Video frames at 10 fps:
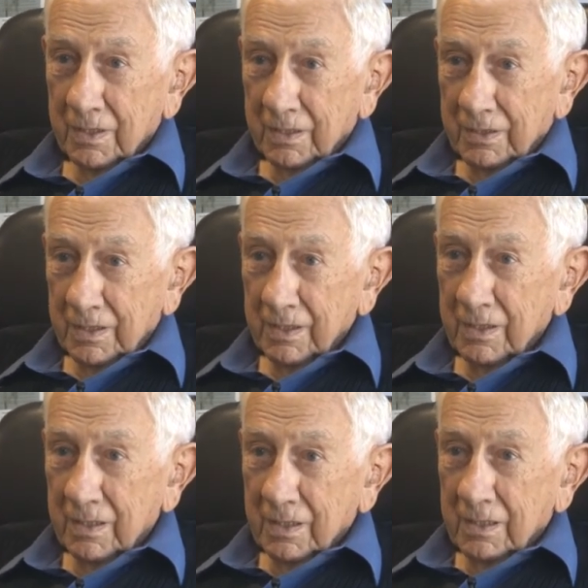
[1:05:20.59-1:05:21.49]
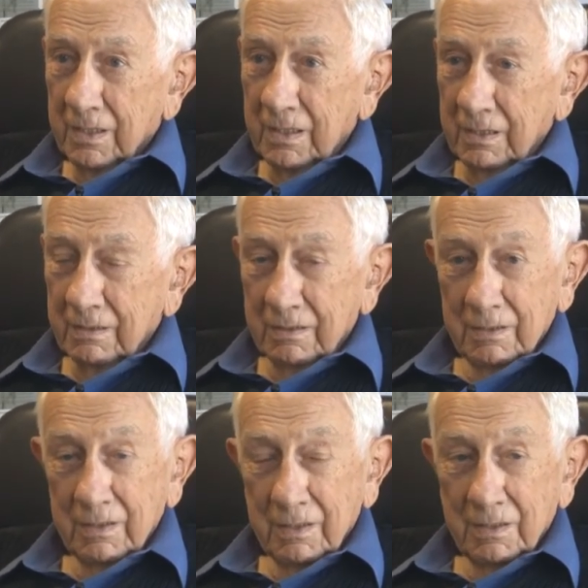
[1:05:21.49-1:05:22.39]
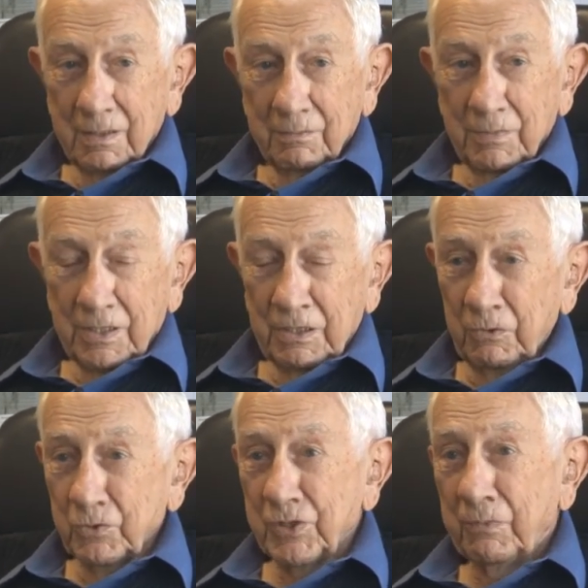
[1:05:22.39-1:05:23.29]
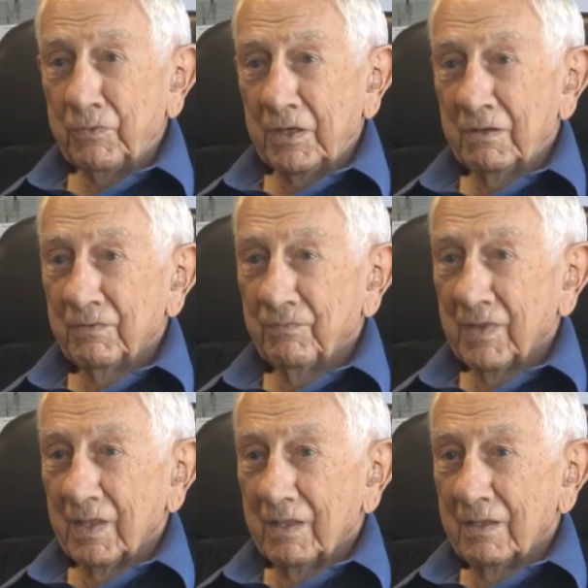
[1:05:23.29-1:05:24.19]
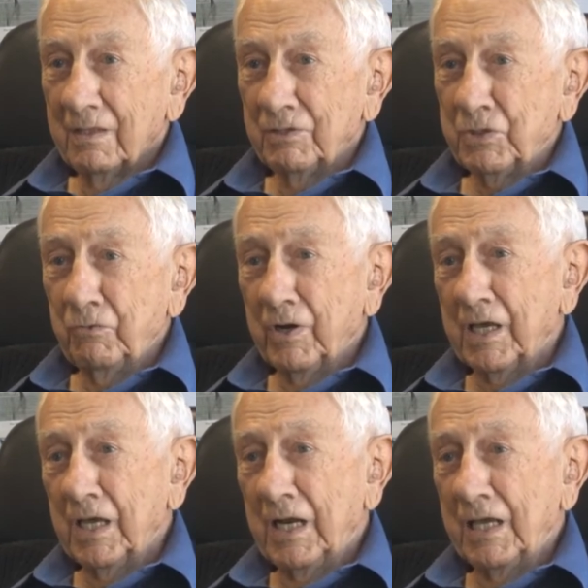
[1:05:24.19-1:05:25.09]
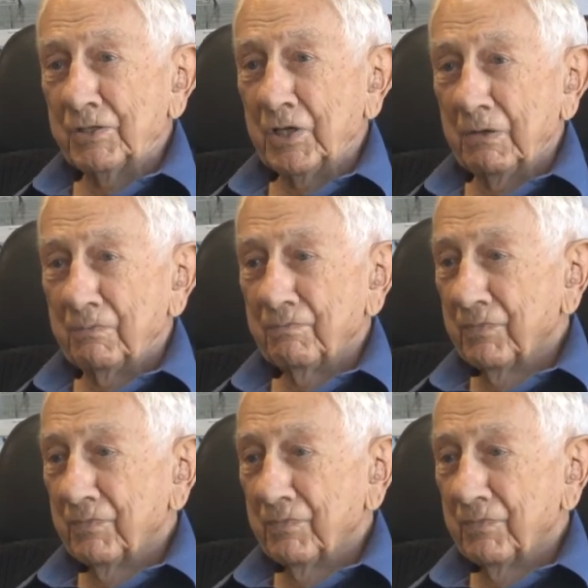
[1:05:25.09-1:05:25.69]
All right, and but he was up there, and she recognized him.